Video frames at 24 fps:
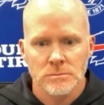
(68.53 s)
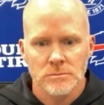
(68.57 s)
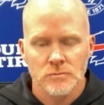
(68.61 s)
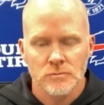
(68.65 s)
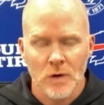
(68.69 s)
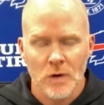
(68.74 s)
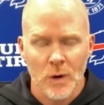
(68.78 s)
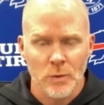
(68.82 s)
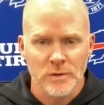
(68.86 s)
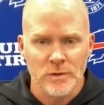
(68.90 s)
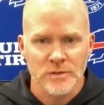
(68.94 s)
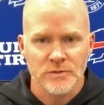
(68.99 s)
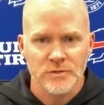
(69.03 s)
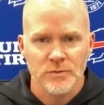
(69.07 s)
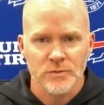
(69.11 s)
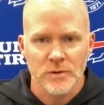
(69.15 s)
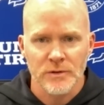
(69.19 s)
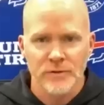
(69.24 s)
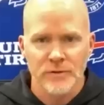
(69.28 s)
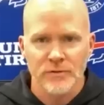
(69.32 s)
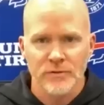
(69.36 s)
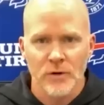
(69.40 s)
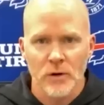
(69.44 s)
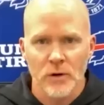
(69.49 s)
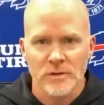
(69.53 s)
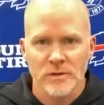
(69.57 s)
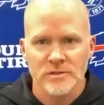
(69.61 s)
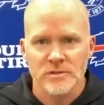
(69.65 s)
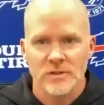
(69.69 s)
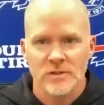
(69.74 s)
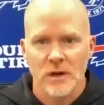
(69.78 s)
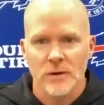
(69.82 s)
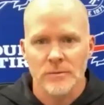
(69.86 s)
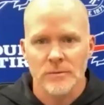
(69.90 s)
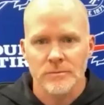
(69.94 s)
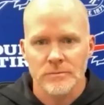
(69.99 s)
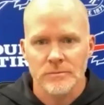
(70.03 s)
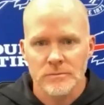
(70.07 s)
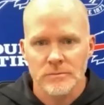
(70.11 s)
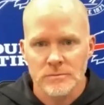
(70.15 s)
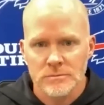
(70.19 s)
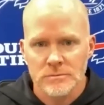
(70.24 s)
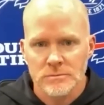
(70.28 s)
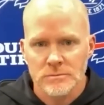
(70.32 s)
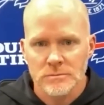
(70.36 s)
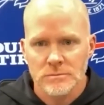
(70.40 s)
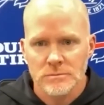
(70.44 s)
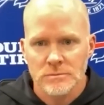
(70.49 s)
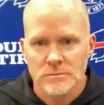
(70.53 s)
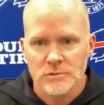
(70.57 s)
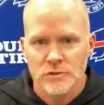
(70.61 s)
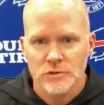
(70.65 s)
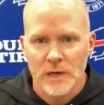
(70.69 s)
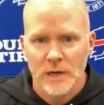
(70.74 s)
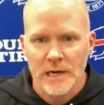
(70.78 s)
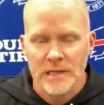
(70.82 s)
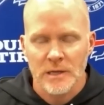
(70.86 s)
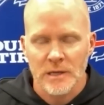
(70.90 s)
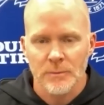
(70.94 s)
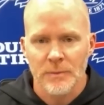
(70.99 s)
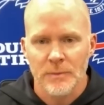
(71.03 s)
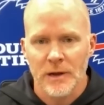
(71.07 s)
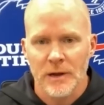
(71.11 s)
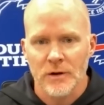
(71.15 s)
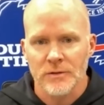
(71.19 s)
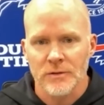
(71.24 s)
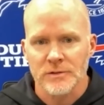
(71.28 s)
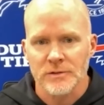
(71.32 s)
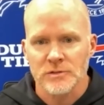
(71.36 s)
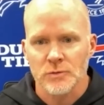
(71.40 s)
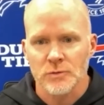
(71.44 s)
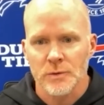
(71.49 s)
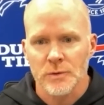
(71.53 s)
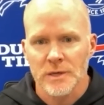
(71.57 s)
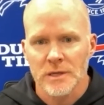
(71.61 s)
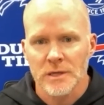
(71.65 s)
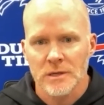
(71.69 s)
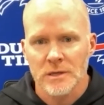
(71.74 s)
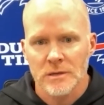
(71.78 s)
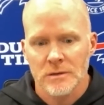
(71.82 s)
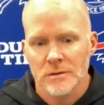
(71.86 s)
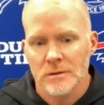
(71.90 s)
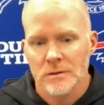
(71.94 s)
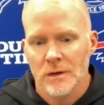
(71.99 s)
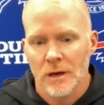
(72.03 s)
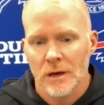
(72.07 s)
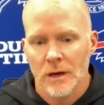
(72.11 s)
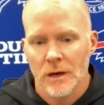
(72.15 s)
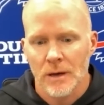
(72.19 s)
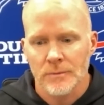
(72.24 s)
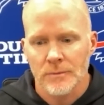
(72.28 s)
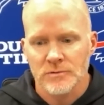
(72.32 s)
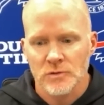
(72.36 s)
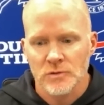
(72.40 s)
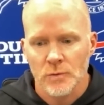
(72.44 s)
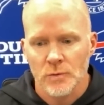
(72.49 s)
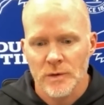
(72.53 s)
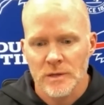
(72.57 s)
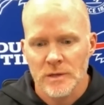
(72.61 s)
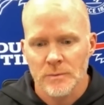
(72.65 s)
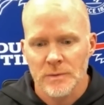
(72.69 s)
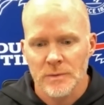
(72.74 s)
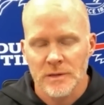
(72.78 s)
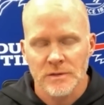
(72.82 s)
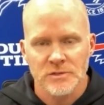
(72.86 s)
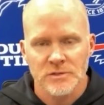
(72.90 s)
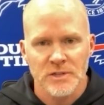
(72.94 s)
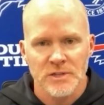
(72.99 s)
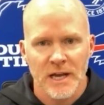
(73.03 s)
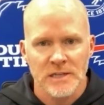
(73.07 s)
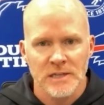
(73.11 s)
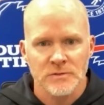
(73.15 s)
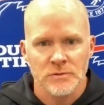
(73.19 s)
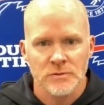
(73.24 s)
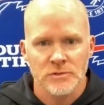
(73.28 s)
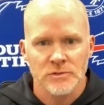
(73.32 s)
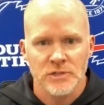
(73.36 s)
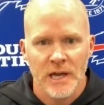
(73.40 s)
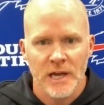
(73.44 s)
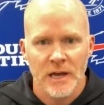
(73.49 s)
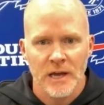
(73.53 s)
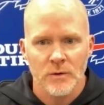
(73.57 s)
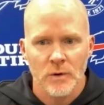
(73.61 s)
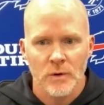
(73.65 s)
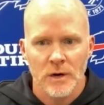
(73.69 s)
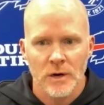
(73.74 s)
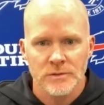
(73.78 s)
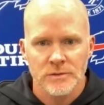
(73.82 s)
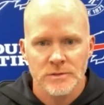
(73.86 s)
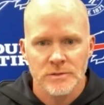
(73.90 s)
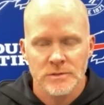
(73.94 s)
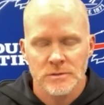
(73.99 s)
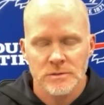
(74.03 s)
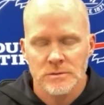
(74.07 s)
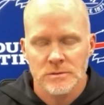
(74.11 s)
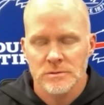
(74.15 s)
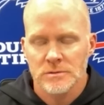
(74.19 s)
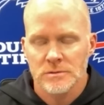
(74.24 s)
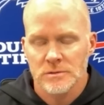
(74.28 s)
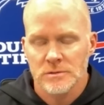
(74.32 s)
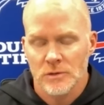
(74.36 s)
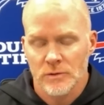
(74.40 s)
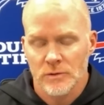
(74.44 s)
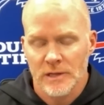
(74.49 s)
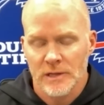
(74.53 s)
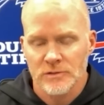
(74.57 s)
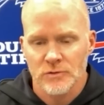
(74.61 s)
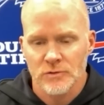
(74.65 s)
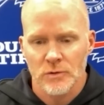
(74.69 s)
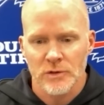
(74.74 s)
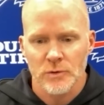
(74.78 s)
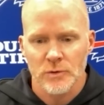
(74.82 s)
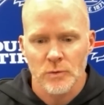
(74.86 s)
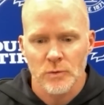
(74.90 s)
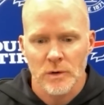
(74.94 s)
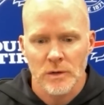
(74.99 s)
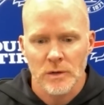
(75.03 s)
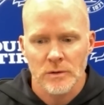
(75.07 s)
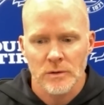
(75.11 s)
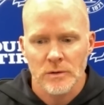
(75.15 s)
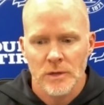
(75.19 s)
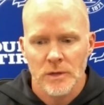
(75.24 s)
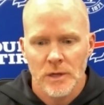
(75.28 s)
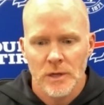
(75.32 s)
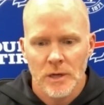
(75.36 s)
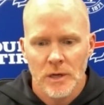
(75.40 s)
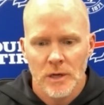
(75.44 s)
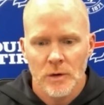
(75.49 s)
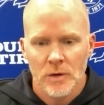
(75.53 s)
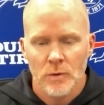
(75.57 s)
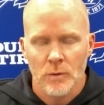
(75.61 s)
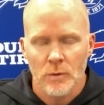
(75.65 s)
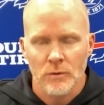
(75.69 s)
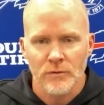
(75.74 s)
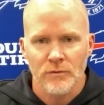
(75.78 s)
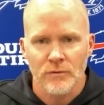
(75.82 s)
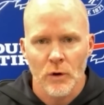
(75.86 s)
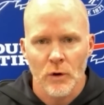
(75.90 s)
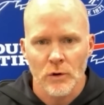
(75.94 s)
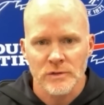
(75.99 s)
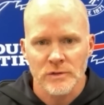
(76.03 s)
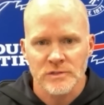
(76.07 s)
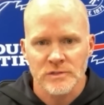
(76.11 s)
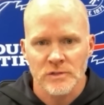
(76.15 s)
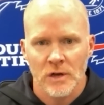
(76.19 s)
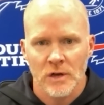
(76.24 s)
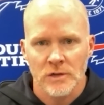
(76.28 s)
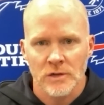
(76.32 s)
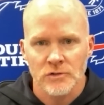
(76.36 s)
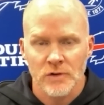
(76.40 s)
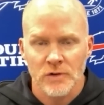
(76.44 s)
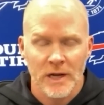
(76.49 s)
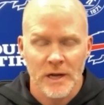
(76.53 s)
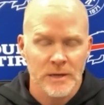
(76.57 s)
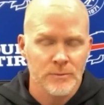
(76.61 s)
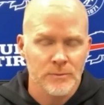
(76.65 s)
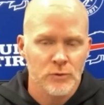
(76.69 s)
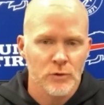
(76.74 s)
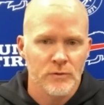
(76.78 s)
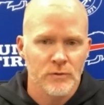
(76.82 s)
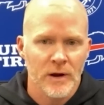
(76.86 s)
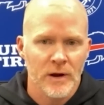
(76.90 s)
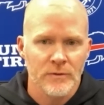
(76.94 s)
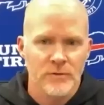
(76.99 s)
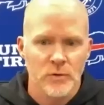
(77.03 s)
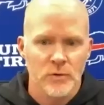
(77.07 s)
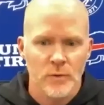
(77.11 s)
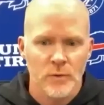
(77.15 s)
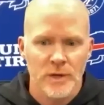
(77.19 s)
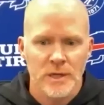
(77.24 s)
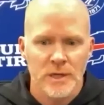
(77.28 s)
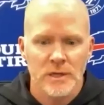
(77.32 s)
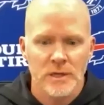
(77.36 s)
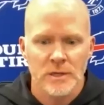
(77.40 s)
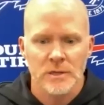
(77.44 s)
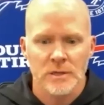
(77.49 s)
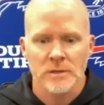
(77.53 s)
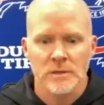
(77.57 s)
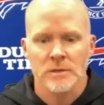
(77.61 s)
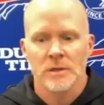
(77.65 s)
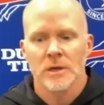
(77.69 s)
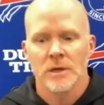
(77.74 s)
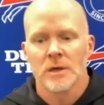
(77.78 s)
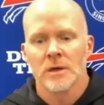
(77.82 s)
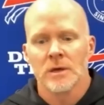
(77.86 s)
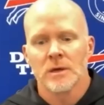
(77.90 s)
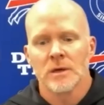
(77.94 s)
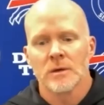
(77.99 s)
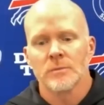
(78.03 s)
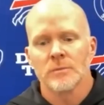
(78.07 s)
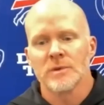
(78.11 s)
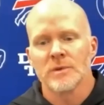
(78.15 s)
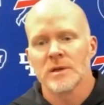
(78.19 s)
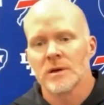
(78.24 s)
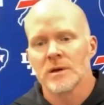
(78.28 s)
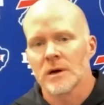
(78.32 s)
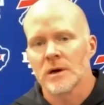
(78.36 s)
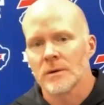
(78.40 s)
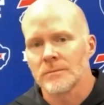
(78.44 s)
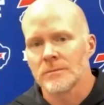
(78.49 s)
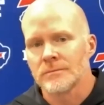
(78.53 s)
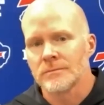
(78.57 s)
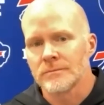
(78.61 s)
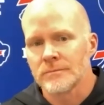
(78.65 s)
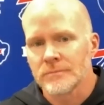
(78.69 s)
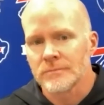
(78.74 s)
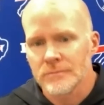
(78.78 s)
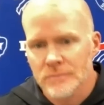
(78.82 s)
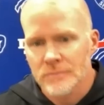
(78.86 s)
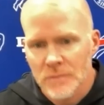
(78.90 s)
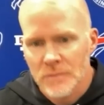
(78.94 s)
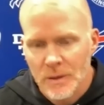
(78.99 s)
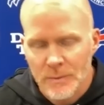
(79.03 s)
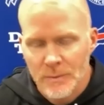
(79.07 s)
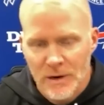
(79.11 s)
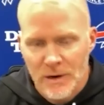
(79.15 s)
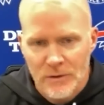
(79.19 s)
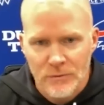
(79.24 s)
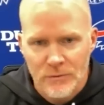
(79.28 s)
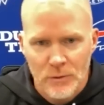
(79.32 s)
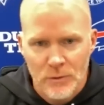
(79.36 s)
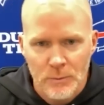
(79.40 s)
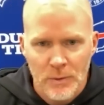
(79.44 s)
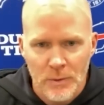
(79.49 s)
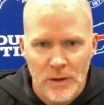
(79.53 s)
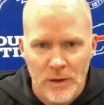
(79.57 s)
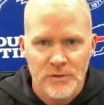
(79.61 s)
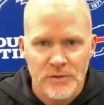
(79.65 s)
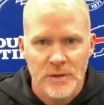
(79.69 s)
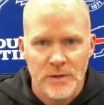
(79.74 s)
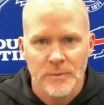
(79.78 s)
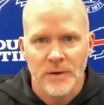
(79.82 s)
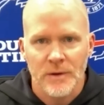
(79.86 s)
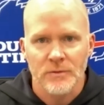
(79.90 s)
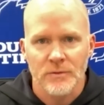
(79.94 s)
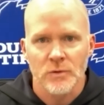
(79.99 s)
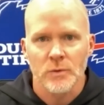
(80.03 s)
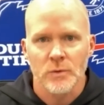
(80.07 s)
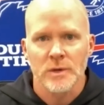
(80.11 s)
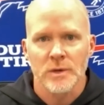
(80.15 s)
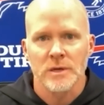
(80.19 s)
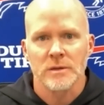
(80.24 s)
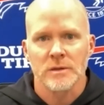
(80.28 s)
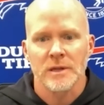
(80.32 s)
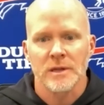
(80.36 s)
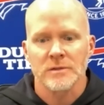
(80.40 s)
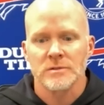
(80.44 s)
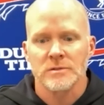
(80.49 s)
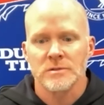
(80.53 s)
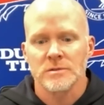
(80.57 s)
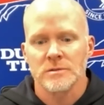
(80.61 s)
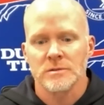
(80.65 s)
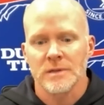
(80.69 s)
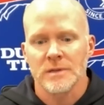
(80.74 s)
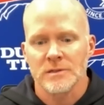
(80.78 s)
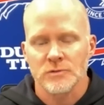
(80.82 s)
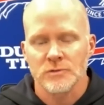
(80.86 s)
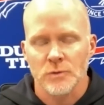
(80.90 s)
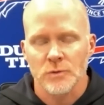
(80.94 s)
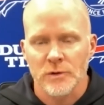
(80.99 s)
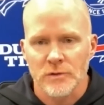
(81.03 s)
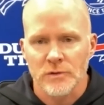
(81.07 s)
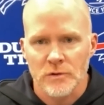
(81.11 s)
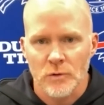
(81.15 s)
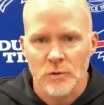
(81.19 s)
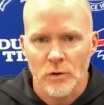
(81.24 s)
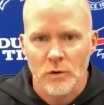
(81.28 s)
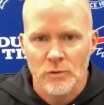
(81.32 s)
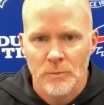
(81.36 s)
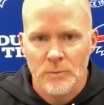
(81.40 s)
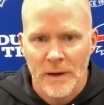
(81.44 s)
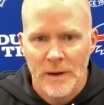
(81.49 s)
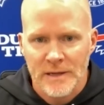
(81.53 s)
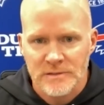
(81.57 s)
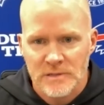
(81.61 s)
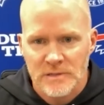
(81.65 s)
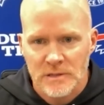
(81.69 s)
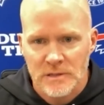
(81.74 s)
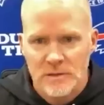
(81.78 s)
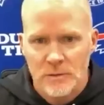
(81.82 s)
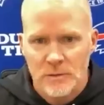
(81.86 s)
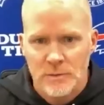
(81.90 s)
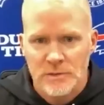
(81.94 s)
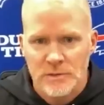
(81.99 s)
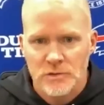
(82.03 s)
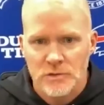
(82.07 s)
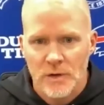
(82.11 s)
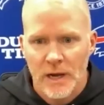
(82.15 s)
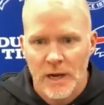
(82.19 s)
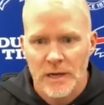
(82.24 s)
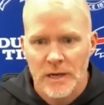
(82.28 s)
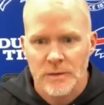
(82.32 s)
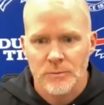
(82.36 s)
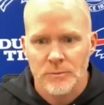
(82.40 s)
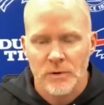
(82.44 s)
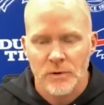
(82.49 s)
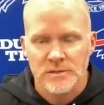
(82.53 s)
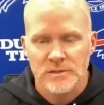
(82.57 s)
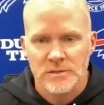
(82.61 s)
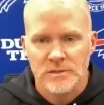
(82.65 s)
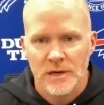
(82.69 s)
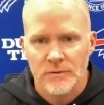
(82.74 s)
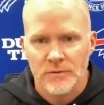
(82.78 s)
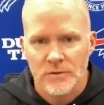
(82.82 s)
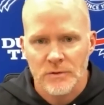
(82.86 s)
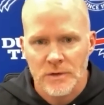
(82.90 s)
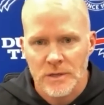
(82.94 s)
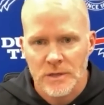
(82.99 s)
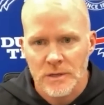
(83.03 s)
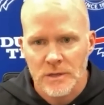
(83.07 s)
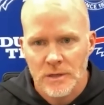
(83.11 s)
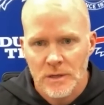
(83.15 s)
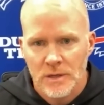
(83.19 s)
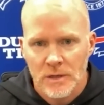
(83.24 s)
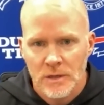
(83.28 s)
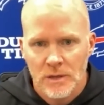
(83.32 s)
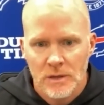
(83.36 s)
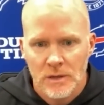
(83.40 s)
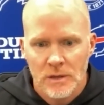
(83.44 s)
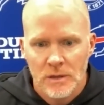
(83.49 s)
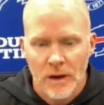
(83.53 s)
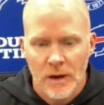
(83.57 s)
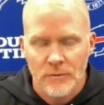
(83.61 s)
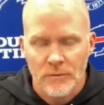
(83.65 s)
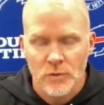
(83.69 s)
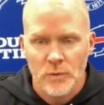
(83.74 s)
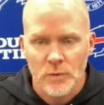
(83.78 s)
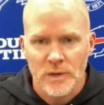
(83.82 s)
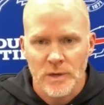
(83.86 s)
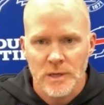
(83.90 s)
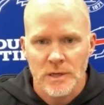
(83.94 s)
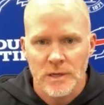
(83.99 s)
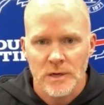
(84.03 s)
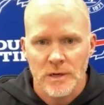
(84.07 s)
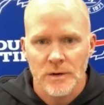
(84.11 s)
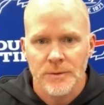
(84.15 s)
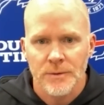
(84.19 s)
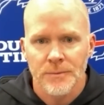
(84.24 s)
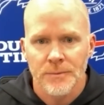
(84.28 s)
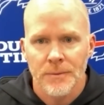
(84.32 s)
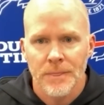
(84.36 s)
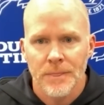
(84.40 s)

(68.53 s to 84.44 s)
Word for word: Well, we're just really focused on trying to get better this week um, so we can beat the Jacksonville Jaguars. So that's really what, what we're focused on, trying to improve every week and become a better football team every week. That's that's really the growth mindset that we try and embrace every every week here.